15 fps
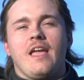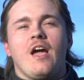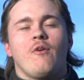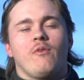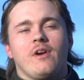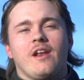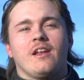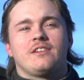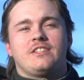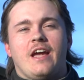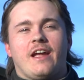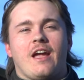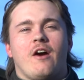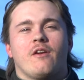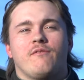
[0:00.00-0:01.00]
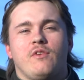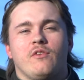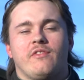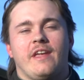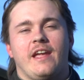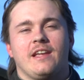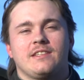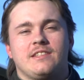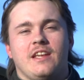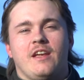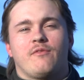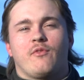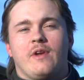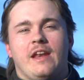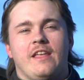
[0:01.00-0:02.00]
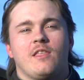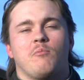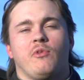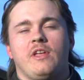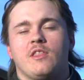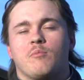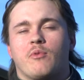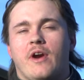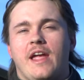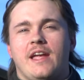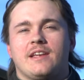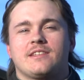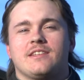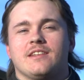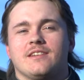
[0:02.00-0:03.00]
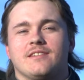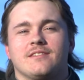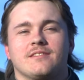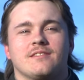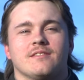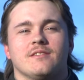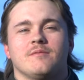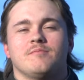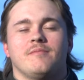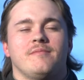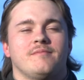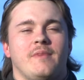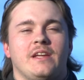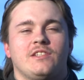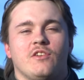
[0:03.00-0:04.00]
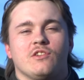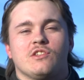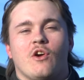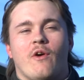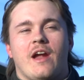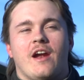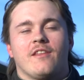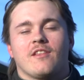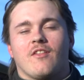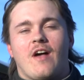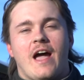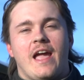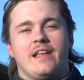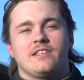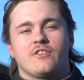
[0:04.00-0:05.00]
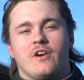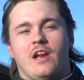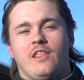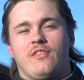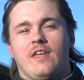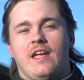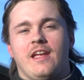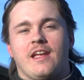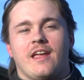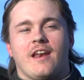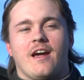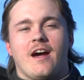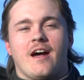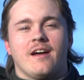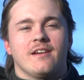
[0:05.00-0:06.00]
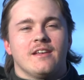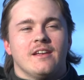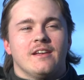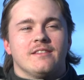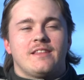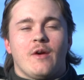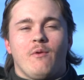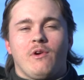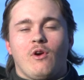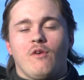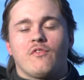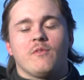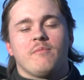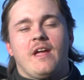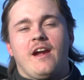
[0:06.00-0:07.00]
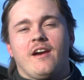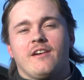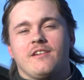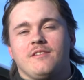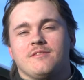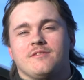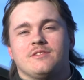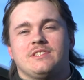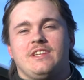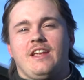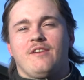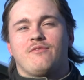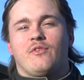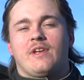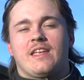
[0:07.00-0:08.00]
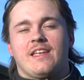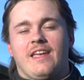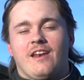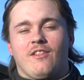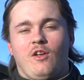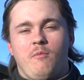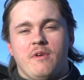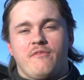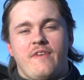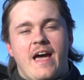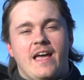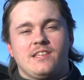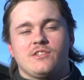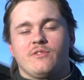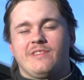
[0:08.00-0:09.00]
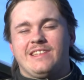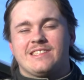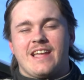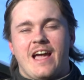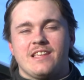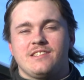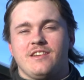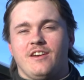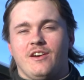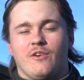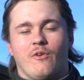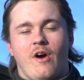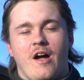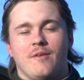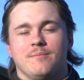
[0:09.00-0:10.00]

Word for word: Yeah, we're going to check out a few things, see if we need to bleed the brakes and make sure there's no air in the lines or anything, and then we'll go from there and see if we can get a little bit faster with these guys here or what.